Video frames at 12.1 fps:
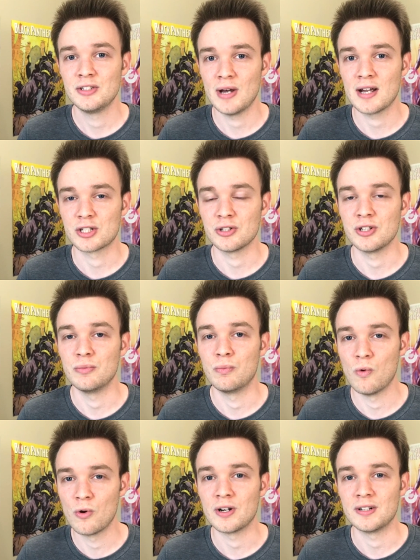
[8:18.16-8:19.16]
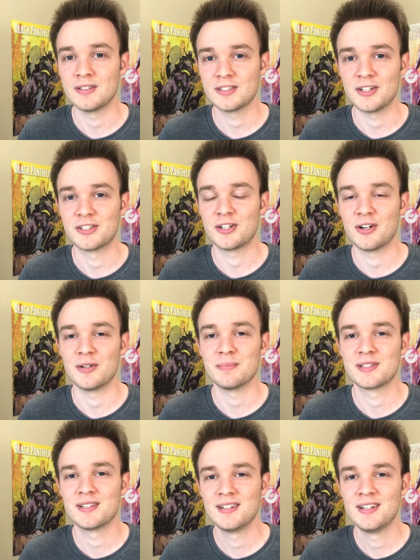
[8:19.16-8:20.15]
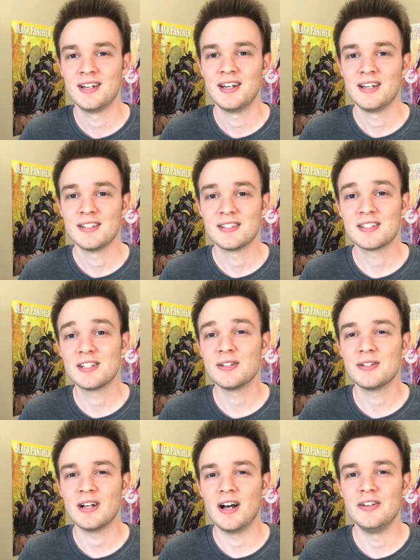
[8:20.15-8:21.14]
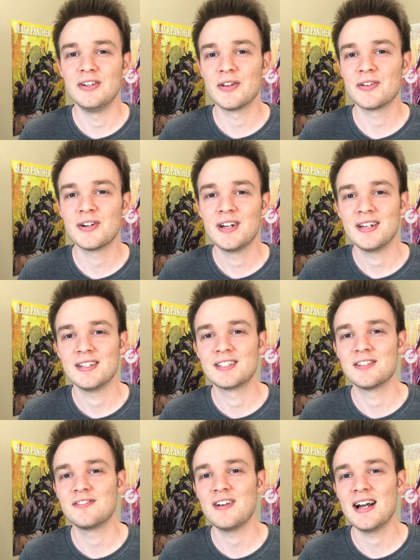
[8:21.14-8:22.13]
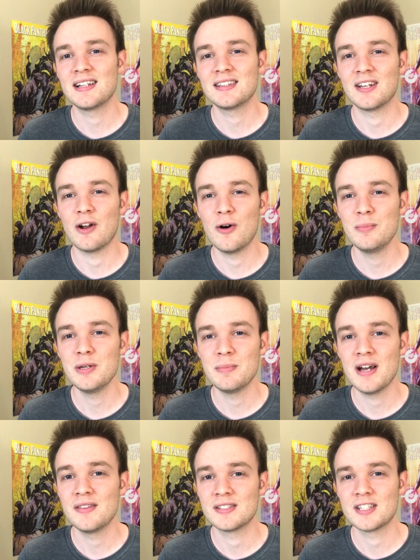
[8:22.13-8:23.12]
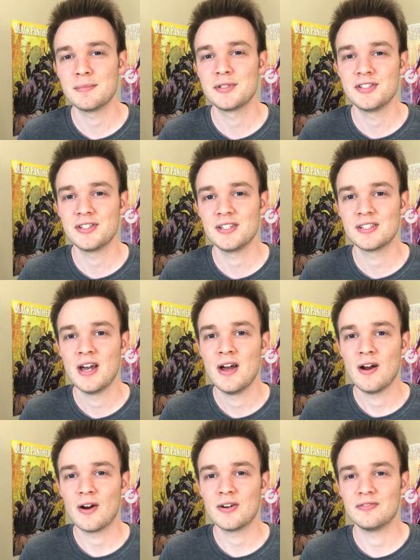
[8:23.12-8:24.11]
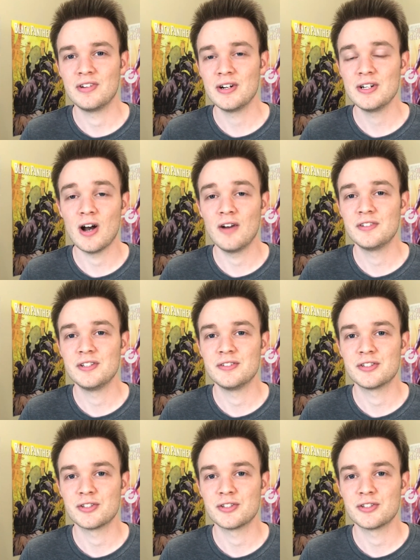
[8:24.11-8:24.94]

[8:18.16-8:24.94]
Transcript: to actually warrant such terms. Still, another is the fact that homeopathic substances are very often